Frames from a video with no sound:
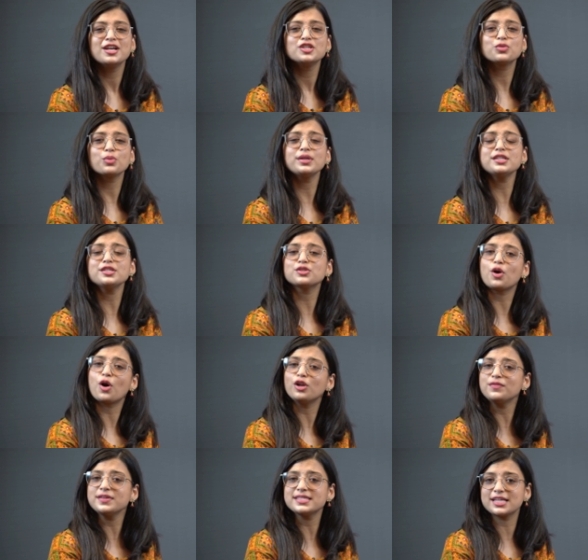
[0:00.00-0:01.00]
So it is
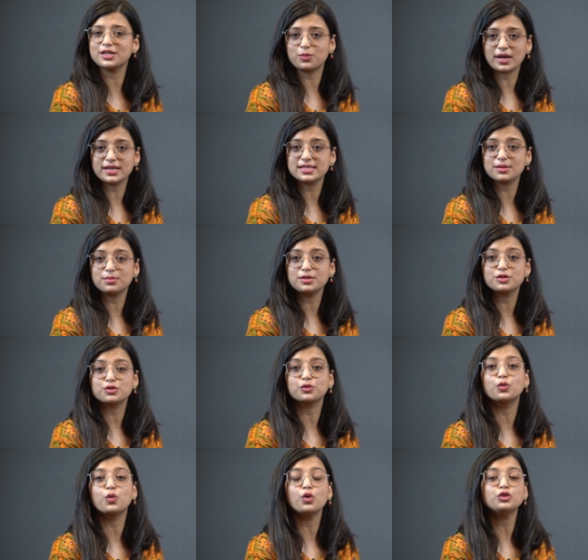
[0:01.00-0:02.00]
always advisable to
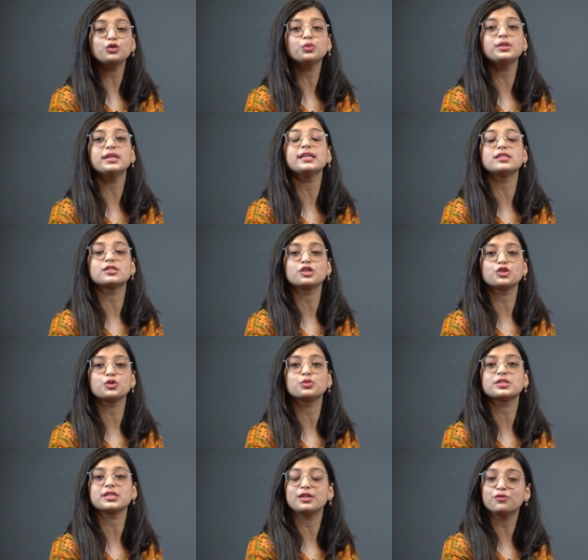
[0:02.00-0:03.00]
go through the
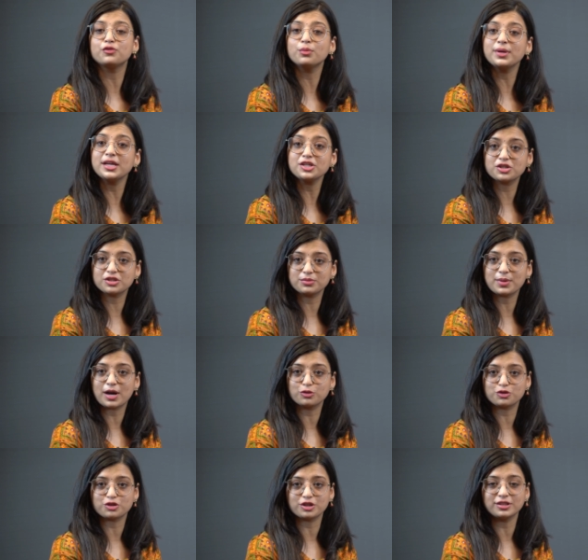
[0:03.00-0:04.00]
institute's information
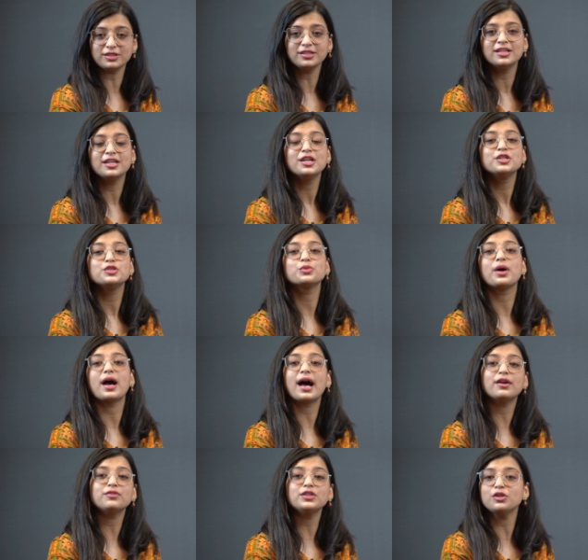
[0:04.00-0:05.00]
voucher to
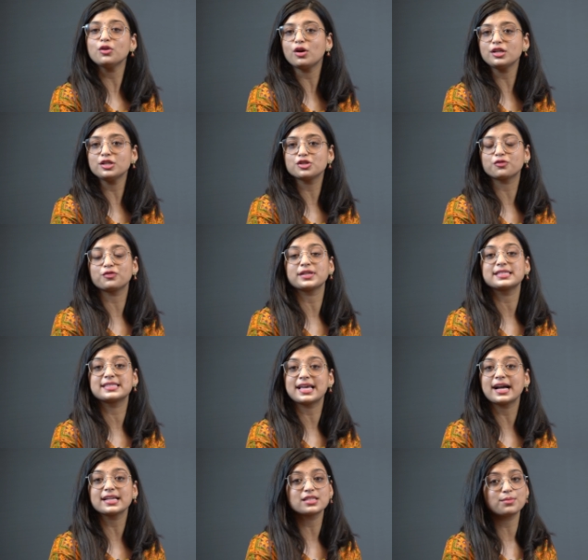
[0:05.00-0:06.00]
have the knowledge of
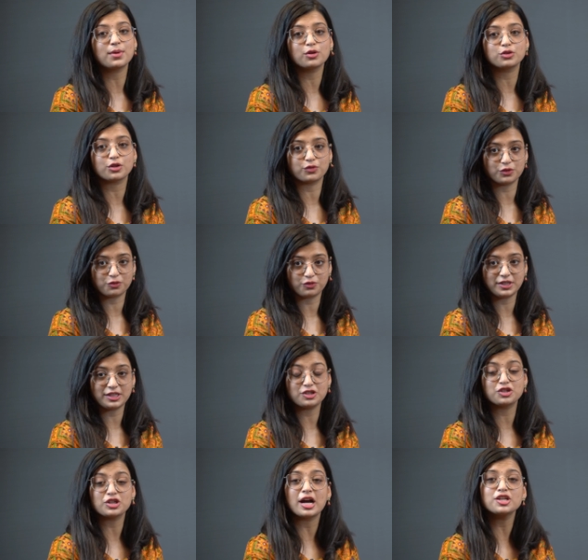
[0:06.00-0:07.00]
exact amount of the fee
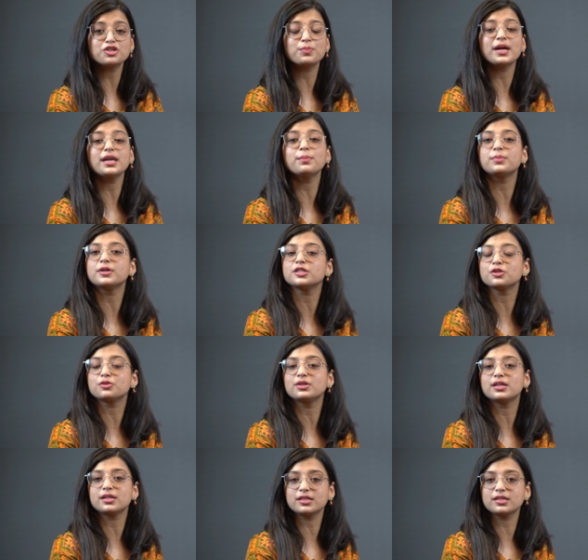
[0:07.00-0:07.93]
charged by a particular